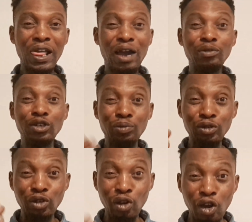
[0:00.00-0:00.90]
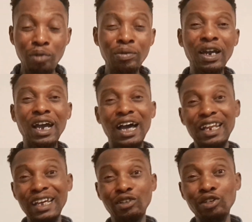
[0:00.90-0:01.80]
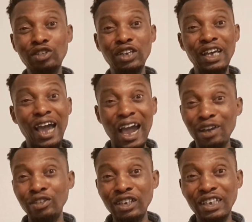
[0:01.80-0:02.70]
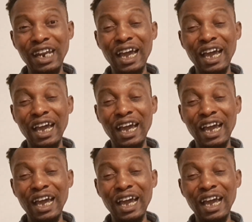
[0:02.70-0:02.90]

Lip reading: I want people to come and let us iron this thing.